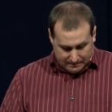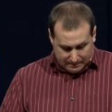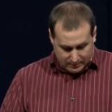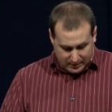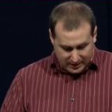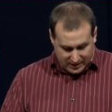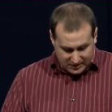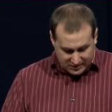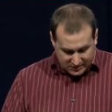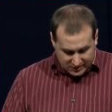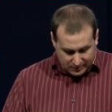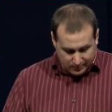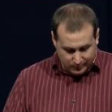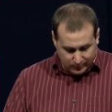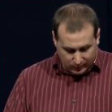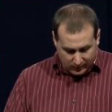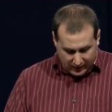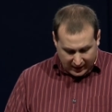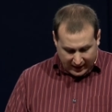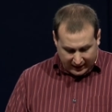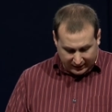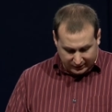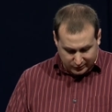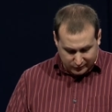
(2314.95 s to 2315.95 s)
by a simple
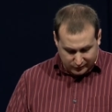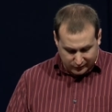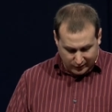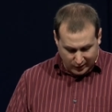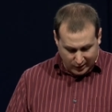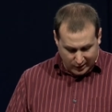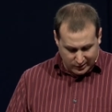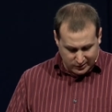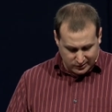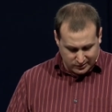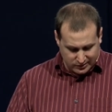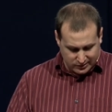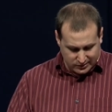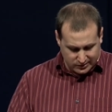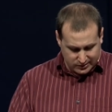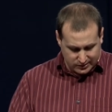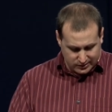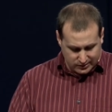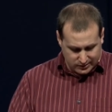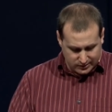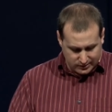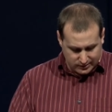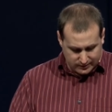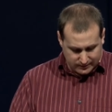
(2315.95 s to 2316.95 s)
act of
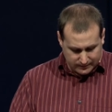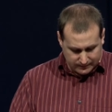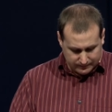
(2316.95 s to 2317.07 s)
kindness.